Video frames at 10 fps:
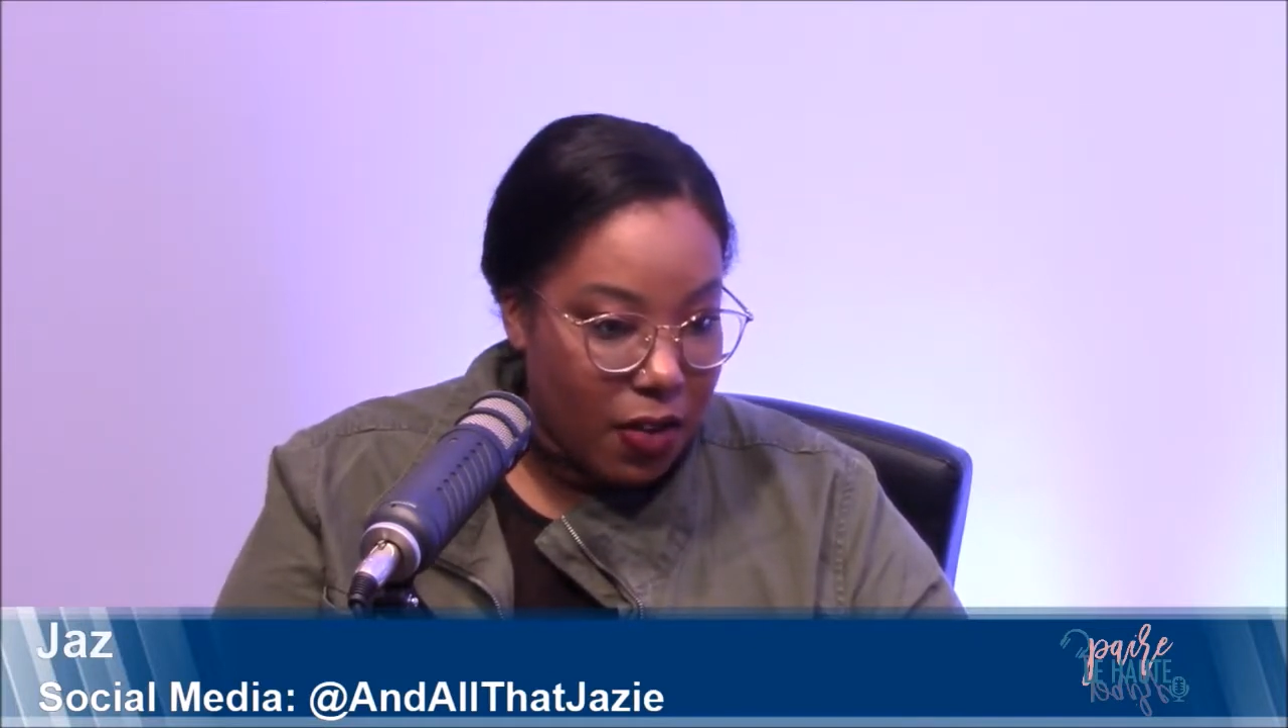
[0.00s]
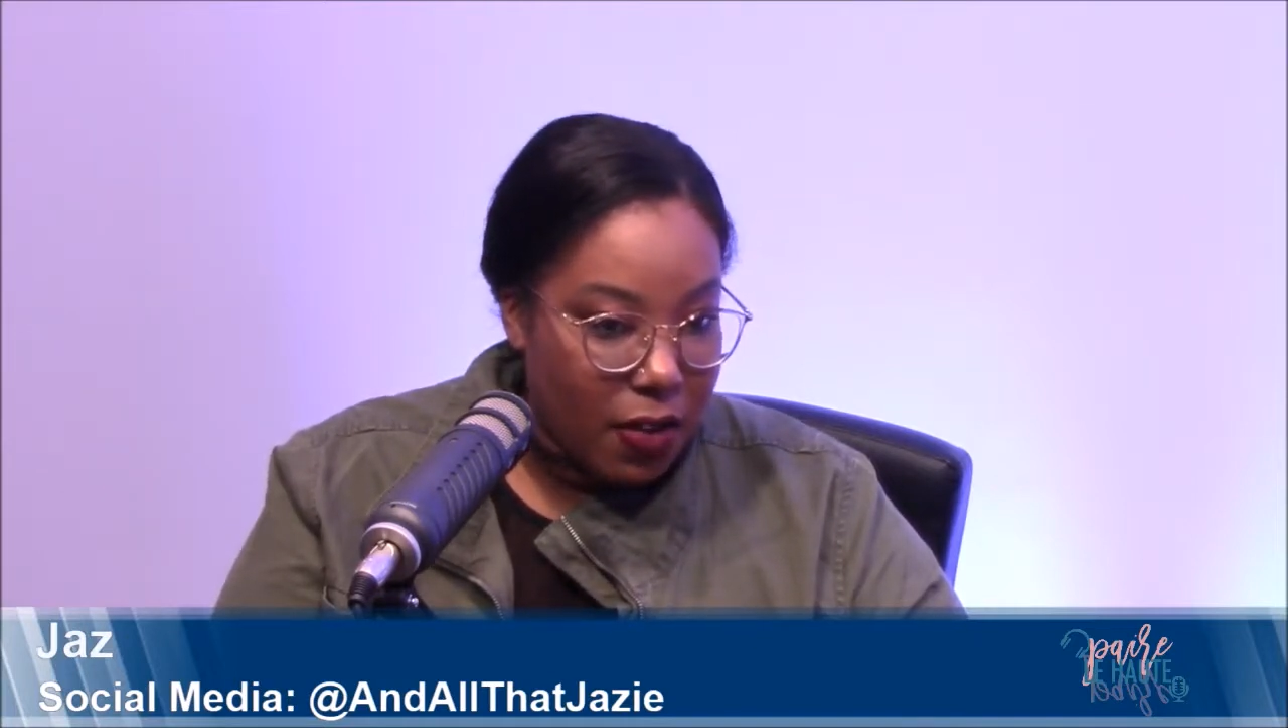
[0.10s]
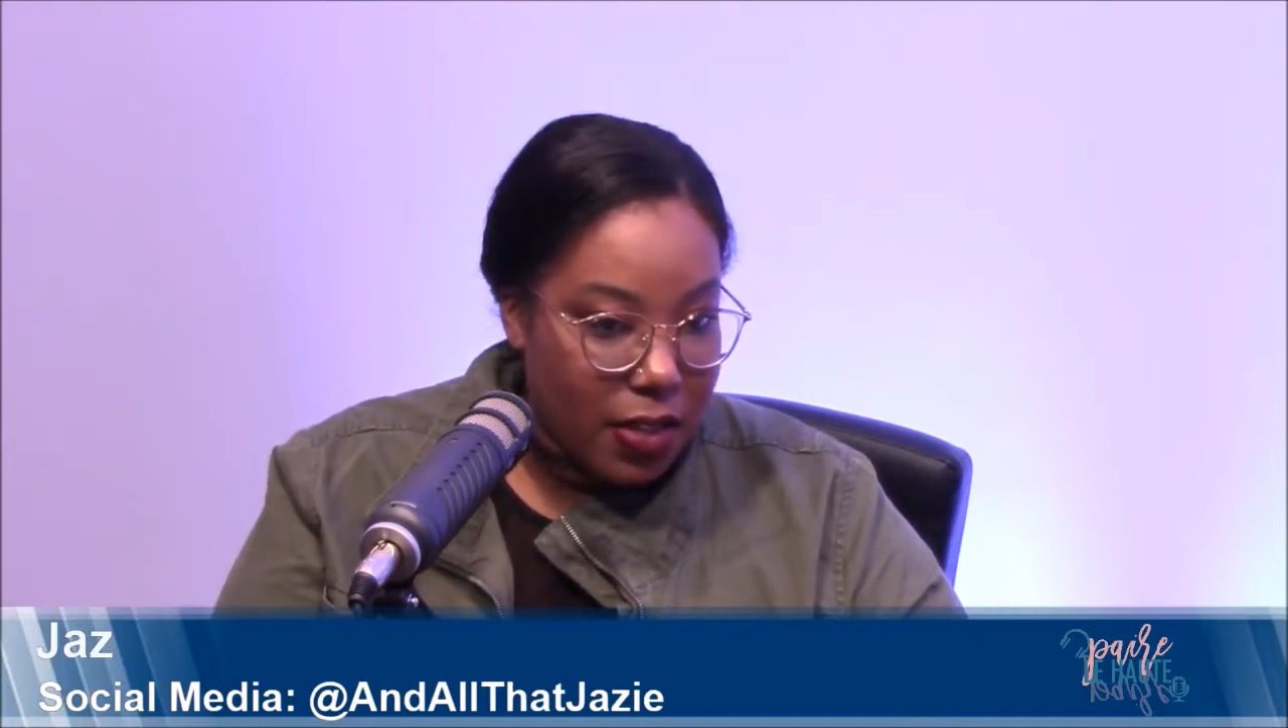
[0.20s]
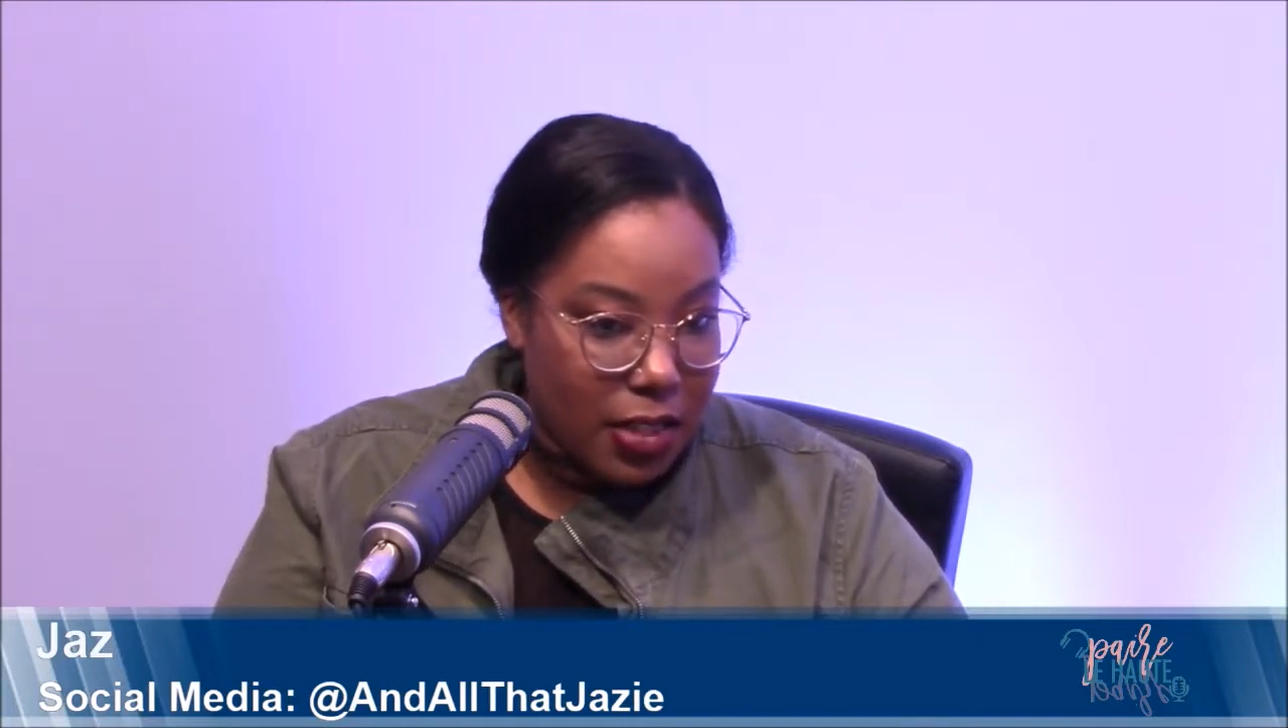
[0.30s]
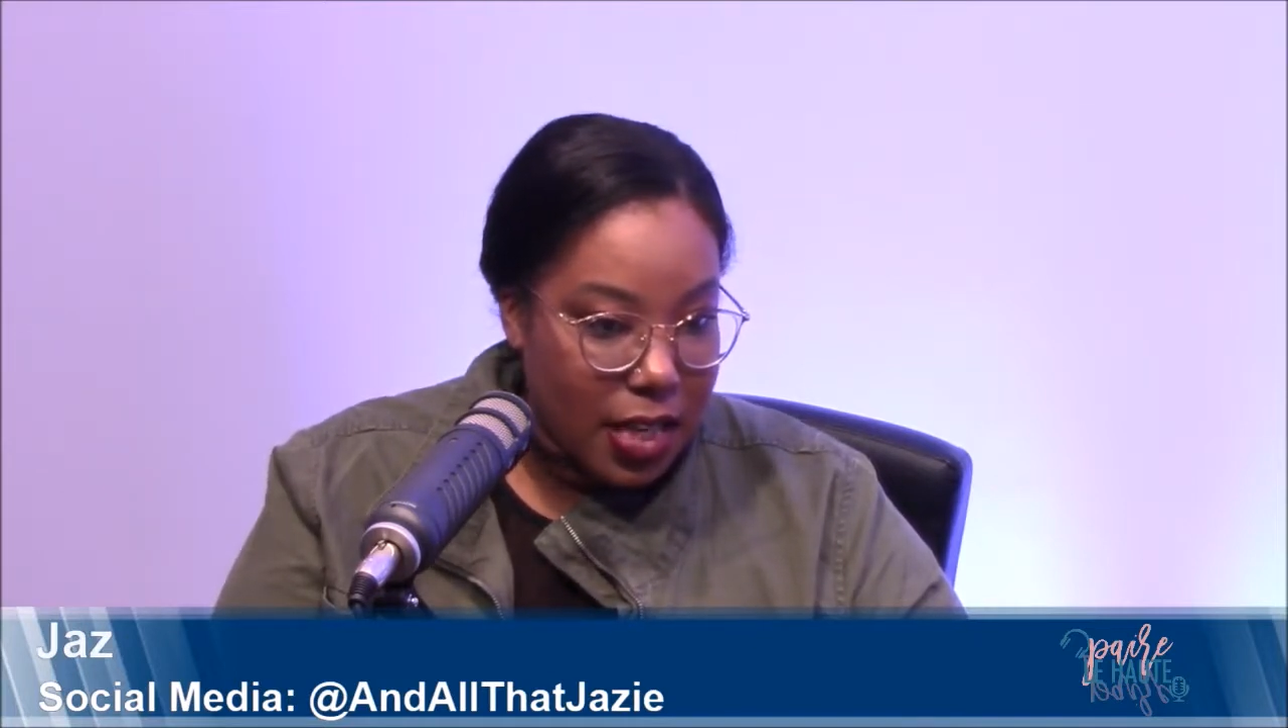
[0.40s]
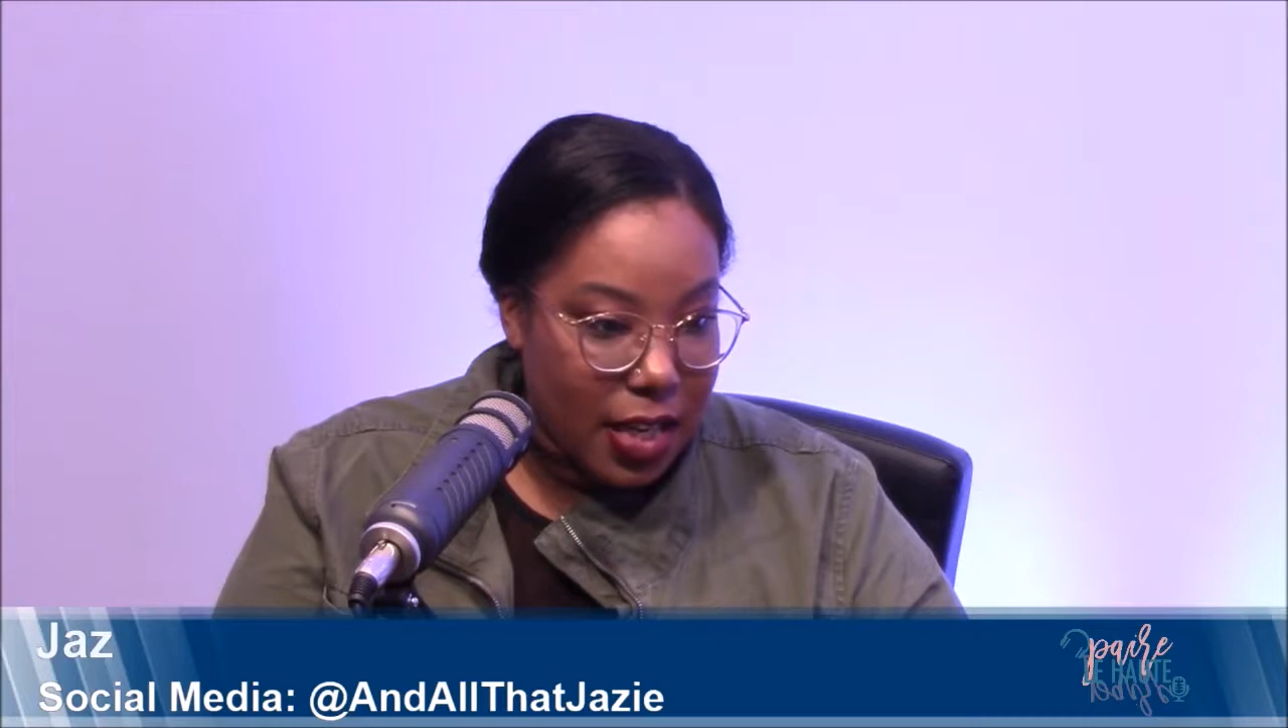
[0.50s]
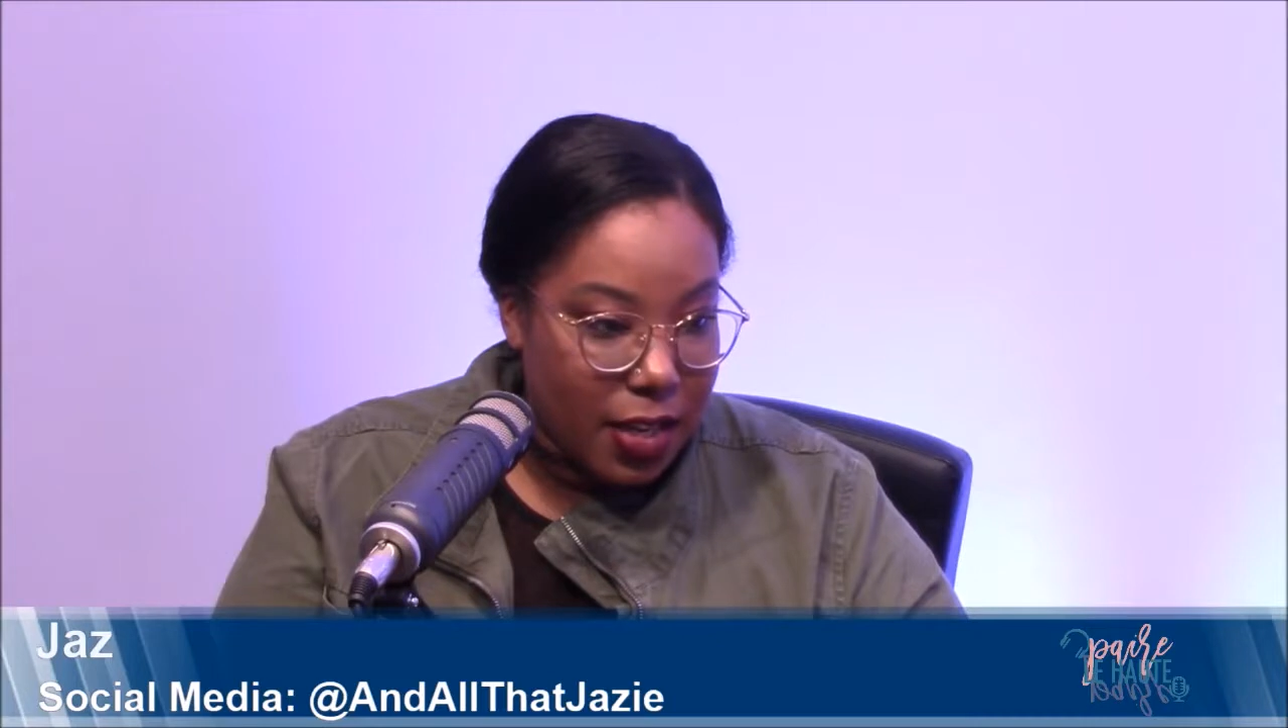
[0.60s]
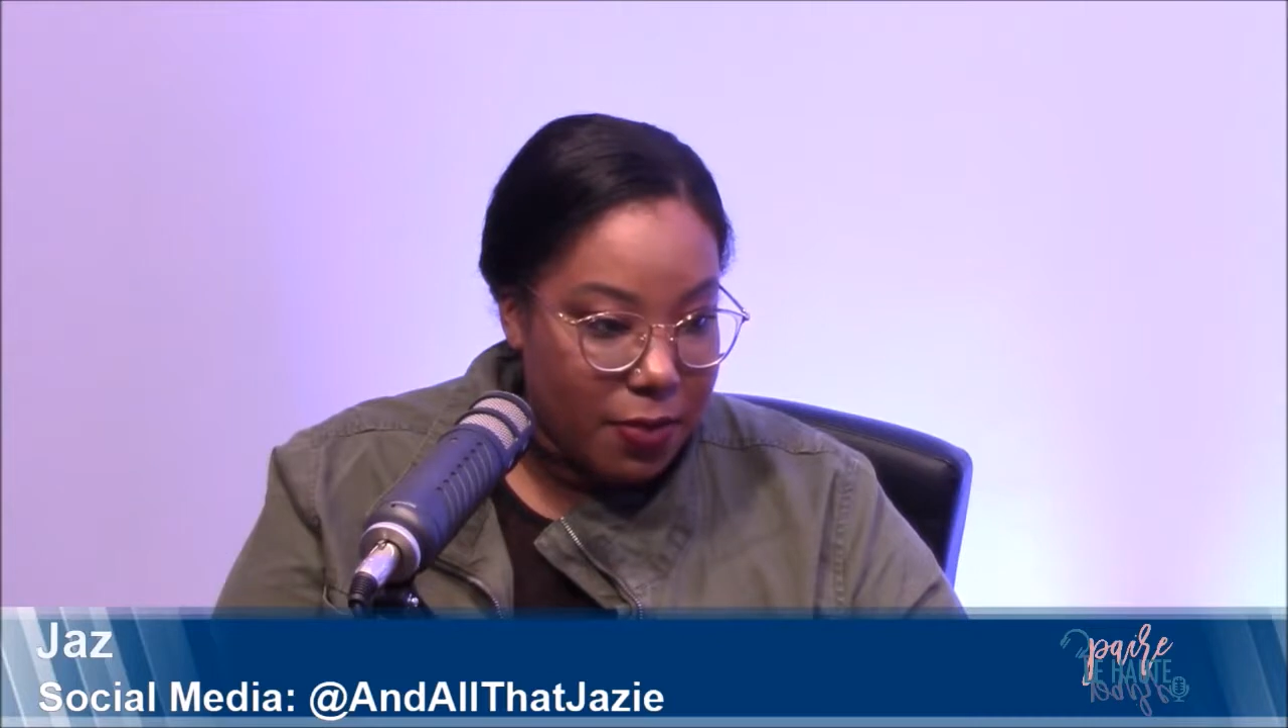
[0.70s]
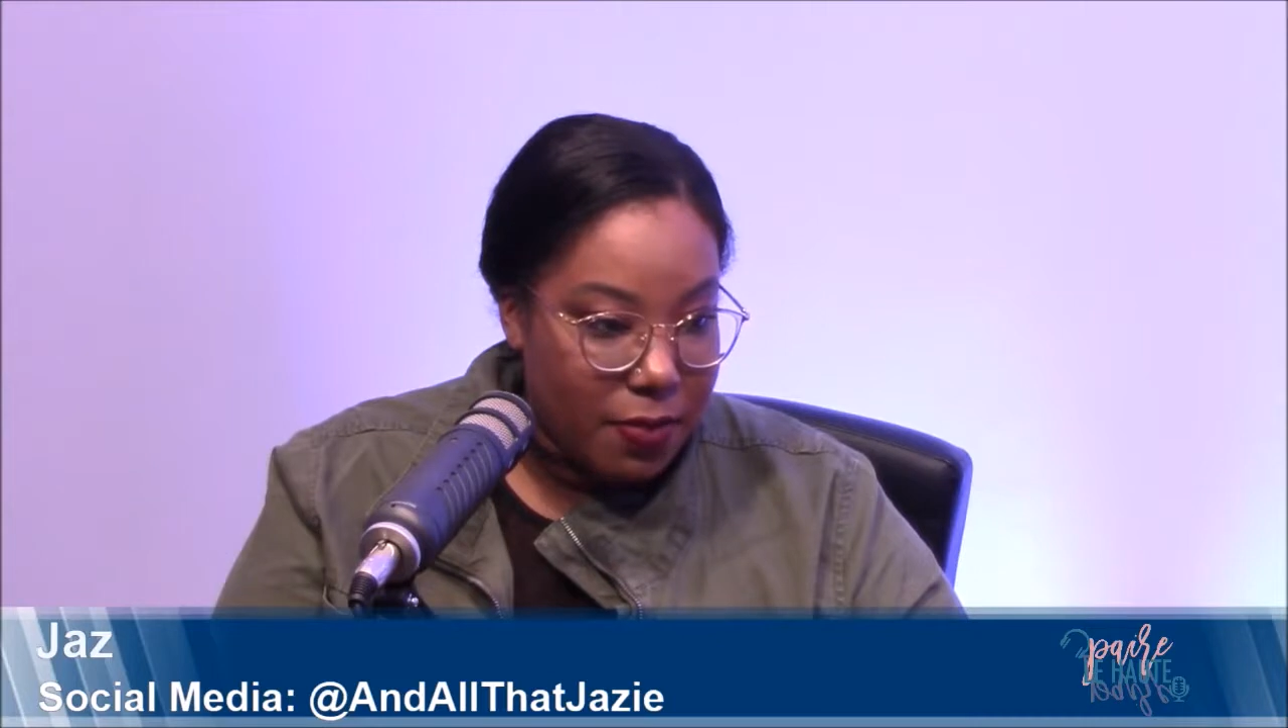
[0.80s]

all the time?